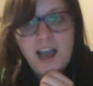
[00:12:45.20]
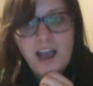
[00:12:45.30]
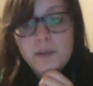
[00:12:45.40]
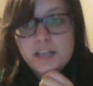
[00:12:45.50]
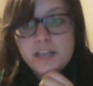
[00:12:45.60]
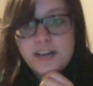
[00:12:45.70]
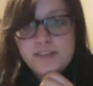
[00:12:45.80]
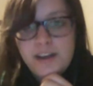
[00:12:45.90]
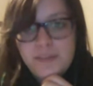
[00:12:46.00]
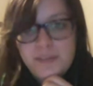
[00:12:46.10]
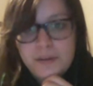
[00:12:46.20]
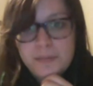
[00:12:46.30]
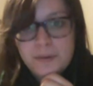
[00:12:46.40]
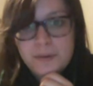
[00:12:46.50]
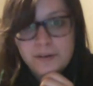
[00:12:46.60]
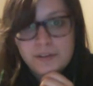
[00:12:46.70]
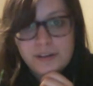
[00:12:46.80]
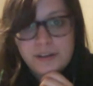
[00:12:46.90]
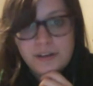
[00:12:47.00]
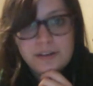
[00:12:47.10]
wish I had found them
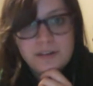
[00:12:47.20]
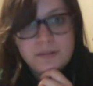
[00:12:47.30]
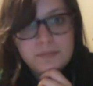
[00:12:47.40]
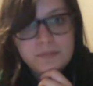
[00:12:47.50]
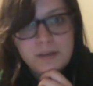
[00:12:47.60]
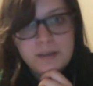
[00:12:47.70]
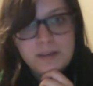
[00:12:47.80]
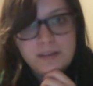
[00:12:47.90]
earlier, but...